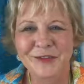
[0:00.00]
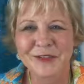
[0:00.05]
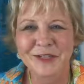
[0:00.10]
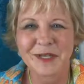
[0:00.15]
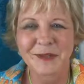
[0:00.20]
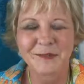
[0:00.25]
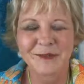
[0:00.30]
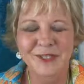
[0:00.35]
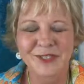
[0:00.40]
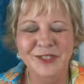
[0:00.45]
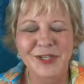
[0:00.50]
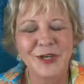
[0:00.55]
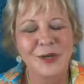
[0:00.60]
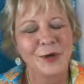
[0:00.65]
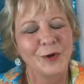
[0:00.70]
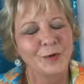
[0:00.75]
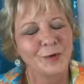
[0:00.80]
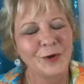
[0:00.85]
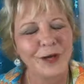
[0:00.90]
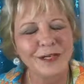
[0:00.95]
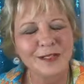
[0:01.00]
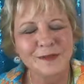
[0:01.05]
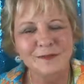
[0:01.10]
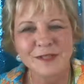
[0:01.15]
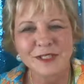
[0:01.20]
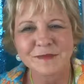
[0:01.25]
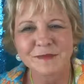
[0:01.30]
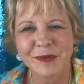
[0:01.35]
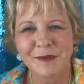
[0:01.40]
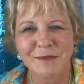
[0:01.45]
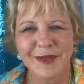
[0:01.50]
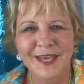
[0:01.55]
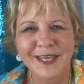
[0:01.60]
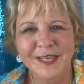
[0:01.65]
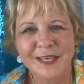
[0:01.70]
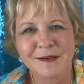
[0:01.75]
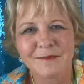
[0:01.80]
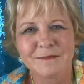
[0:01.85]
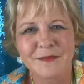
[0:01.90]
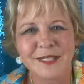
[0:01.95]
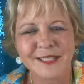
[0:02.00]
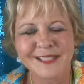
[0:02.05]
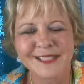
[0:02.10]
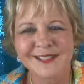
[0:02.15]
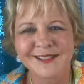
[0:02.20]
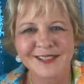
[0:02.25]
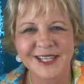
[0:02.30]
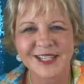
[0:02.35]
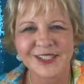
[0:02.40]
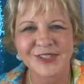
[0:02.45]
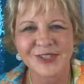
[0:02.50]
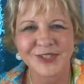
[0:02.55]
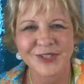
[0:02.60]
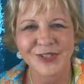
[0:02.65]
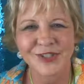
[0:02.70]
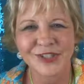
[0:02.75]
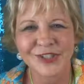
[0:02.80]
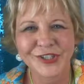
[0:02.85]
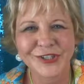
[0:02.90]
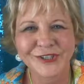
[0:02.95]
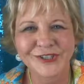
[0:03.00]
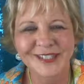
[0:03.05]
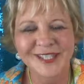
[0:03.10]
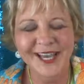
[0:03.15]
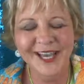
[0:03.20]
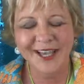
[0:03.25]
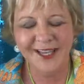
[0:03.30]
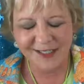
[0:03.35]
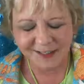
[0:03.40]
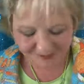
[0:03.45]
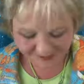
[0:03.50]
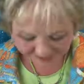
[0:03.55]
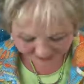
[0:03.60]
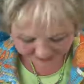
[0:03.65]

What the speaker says: Your Image. Welcome to my Makeup Monday session on Tuesday.